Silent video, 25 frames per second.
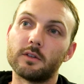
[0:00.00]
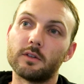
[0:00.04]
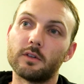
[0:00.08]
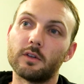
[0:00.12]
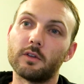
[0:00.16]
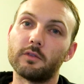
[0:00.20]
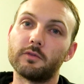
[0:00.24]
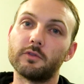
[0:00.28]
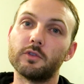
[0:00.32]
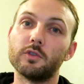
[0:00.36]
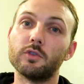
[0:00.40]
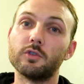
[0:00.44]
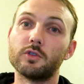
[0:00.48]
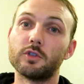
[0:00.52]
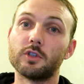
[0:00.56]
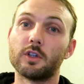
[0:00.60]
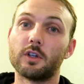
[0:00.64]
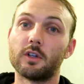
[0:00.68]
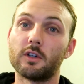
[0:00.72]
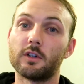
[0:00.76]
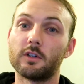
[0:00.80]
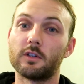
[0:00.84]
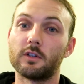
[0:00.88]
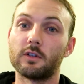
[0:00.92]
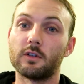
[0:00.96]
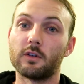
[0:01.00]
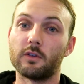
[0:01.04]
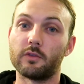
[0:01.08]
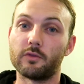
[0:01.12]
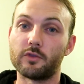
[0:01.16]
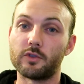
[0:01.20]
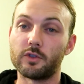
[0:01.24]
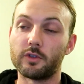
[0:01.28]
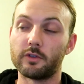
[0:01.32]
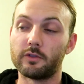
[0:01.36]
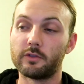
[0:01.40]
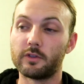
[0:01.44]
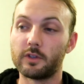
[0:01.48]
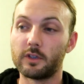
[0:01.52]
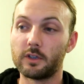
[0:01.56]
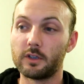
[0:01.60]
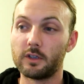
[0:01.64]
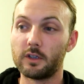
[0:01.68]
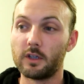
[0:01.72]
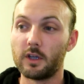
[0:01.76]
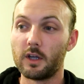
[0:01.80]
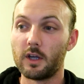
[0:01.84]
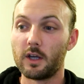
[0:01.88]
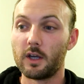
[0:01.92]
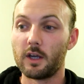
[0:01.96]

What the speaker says: the future of drifting,